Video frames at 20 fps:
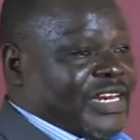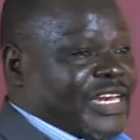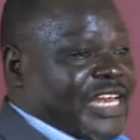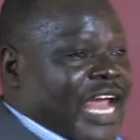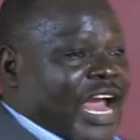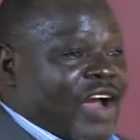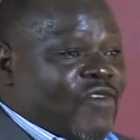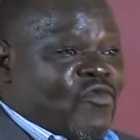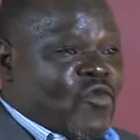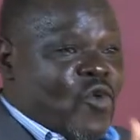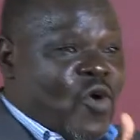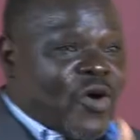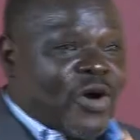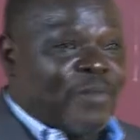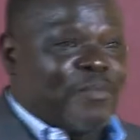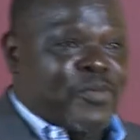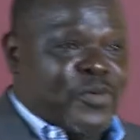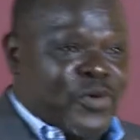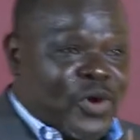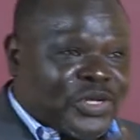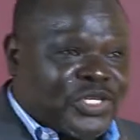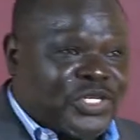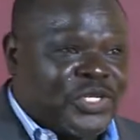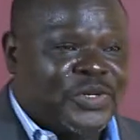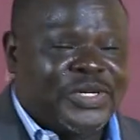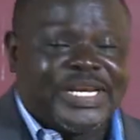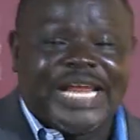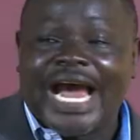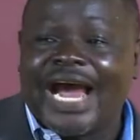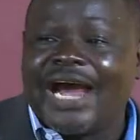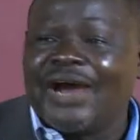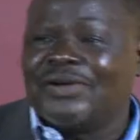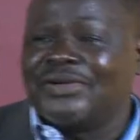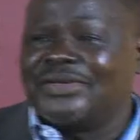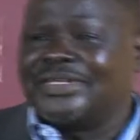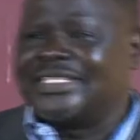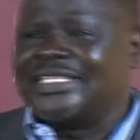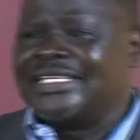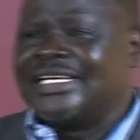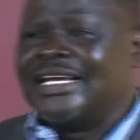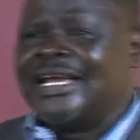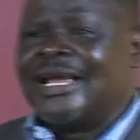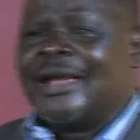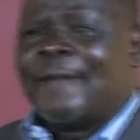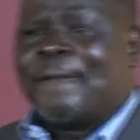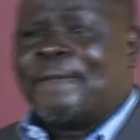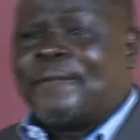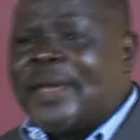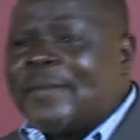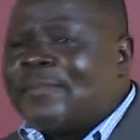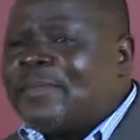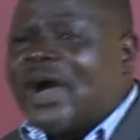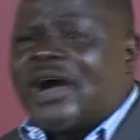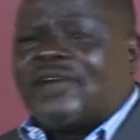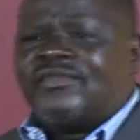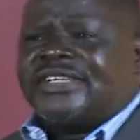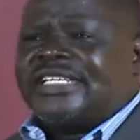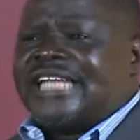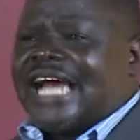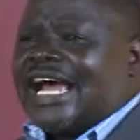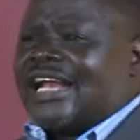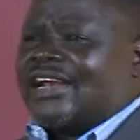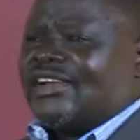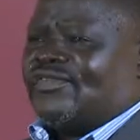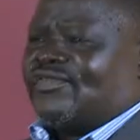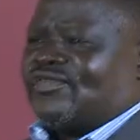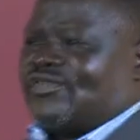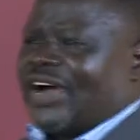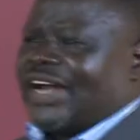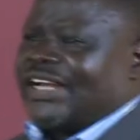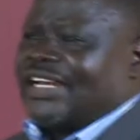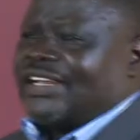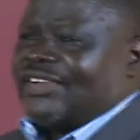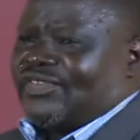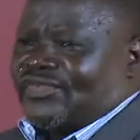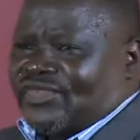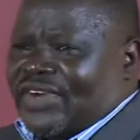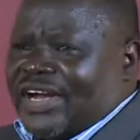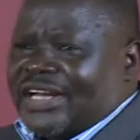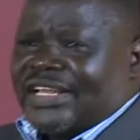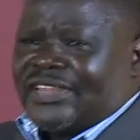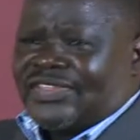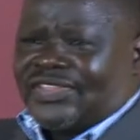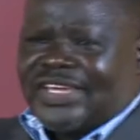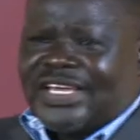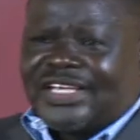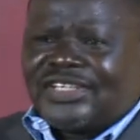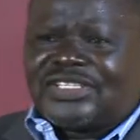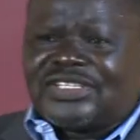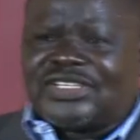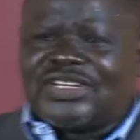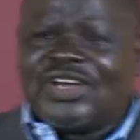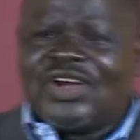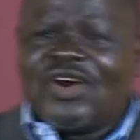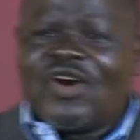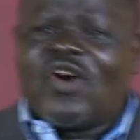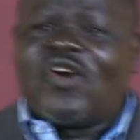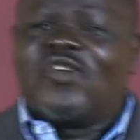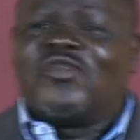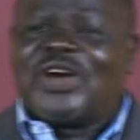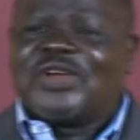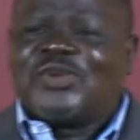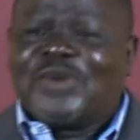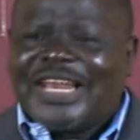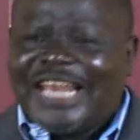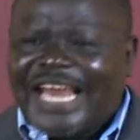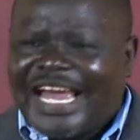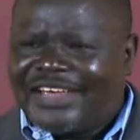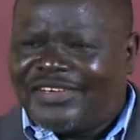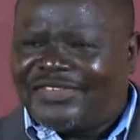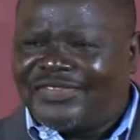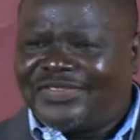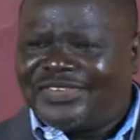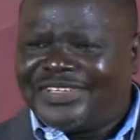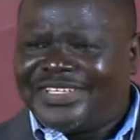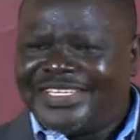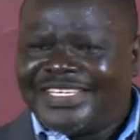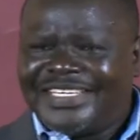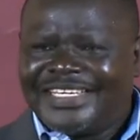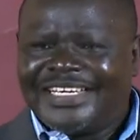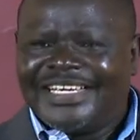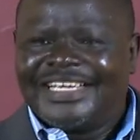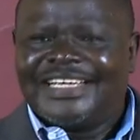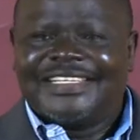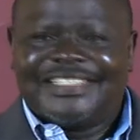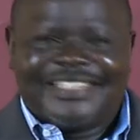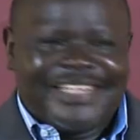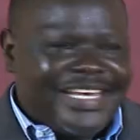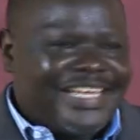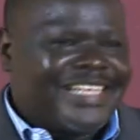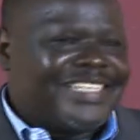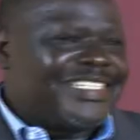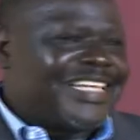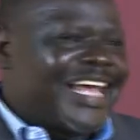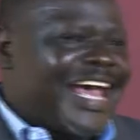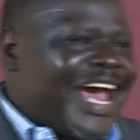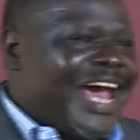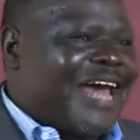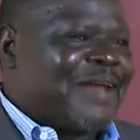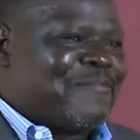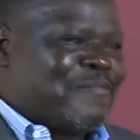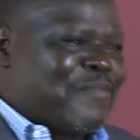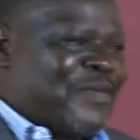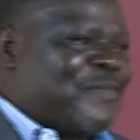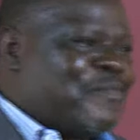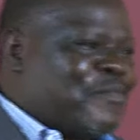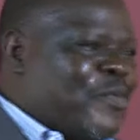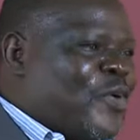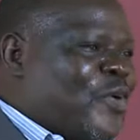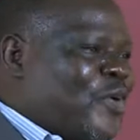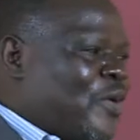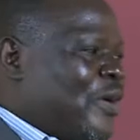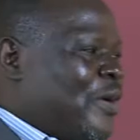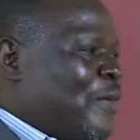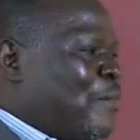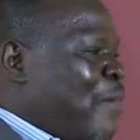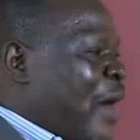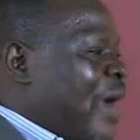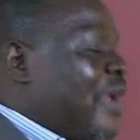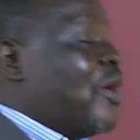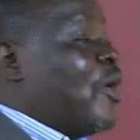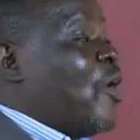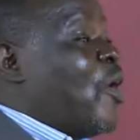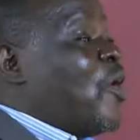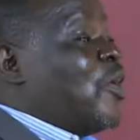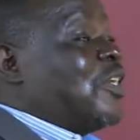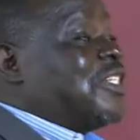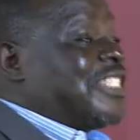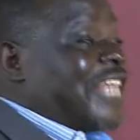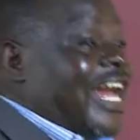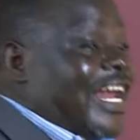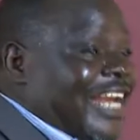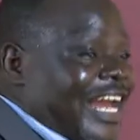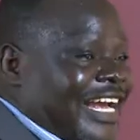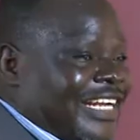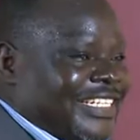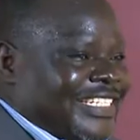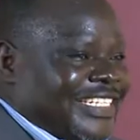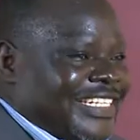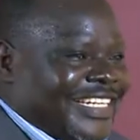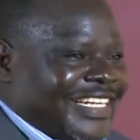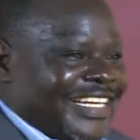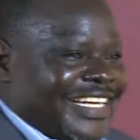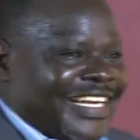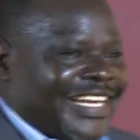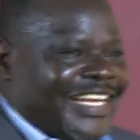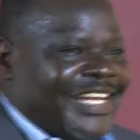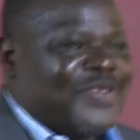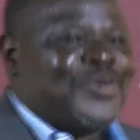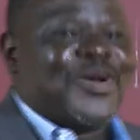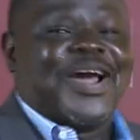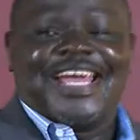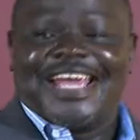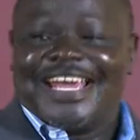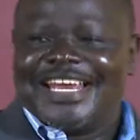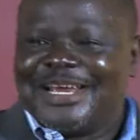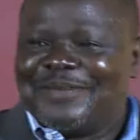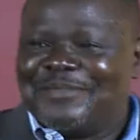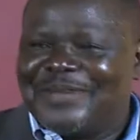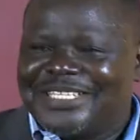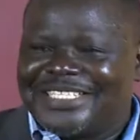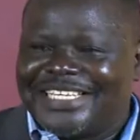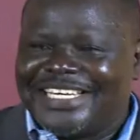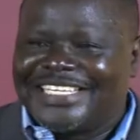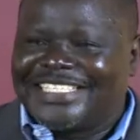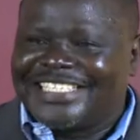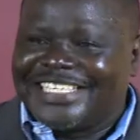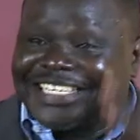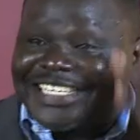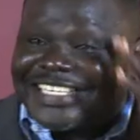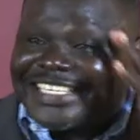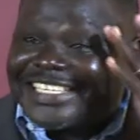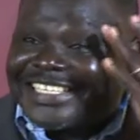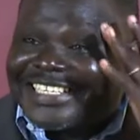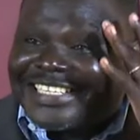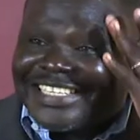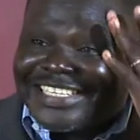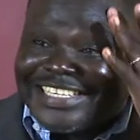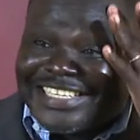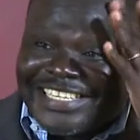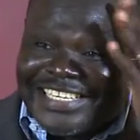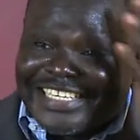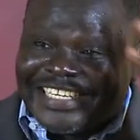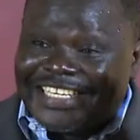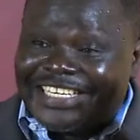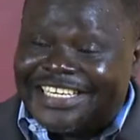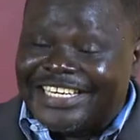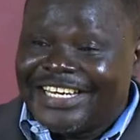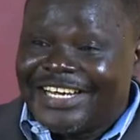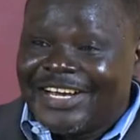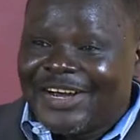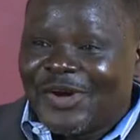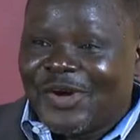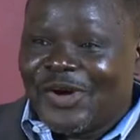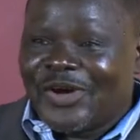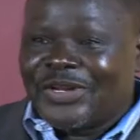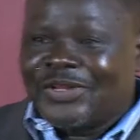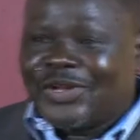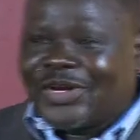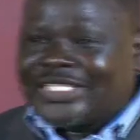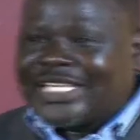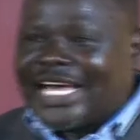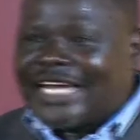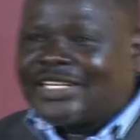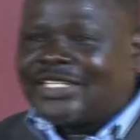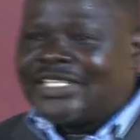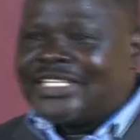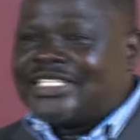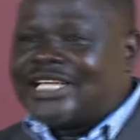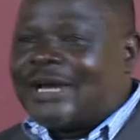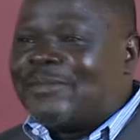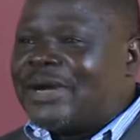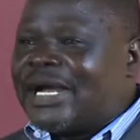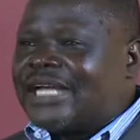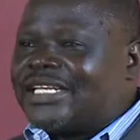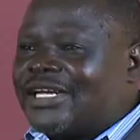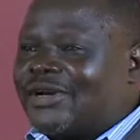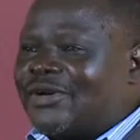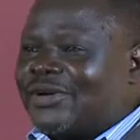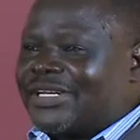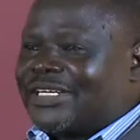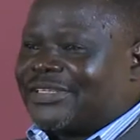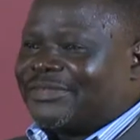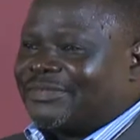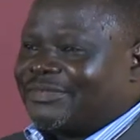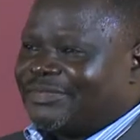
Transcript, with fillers: They have brought you down. People have done funny, funny things over your life. These are people, by all standards, your enemies, isn't it? Or those are in some category.